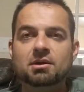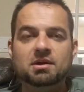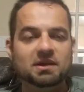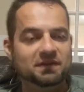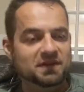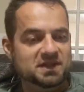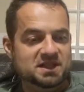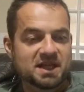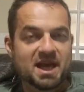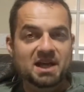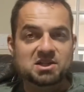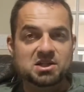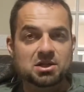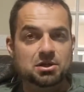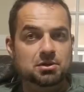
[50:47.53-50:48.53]
If he's
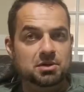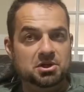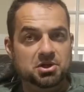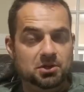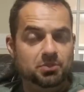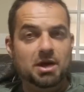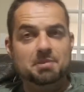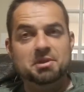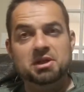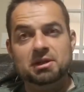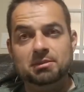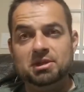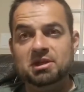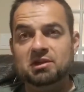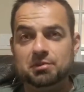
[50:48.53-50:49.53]
next to you and you're popping
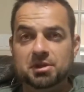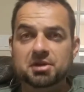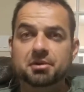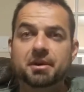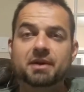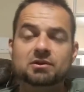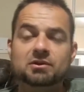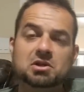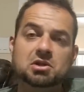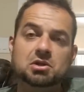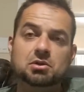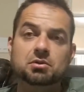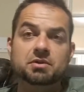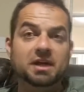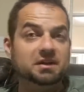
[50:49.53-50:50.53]
him and he's redirecting
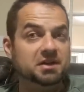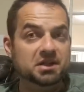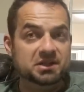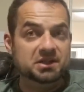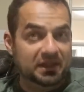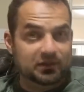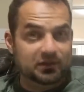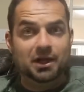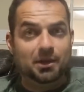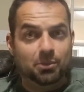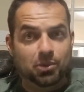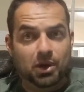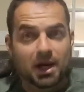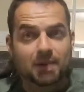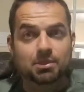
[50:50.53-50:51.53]
you, not that that's not a
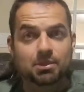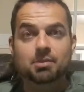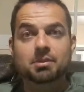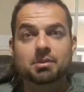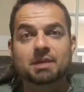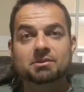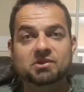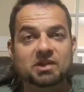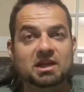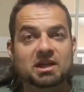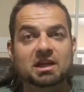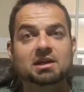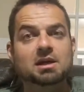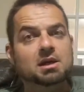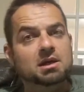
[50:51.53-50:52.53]
problem, but I'm
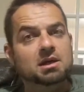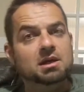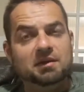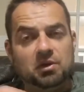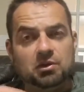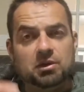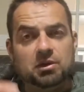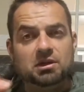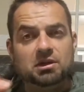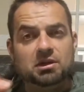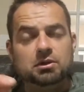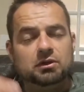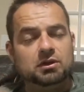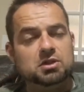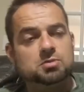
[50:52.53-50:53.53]
saying if you're doing the
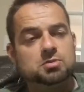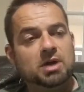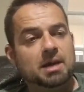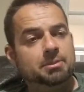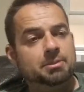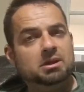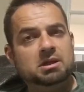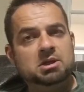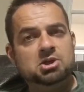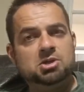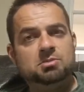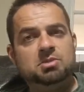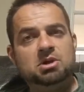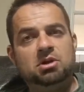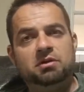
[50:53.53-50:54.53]
loose leash properly, he should
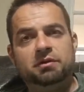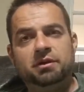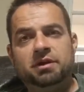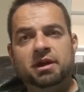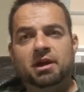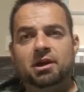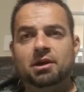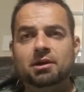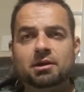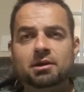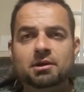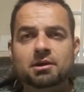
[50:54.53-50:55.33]
be over there.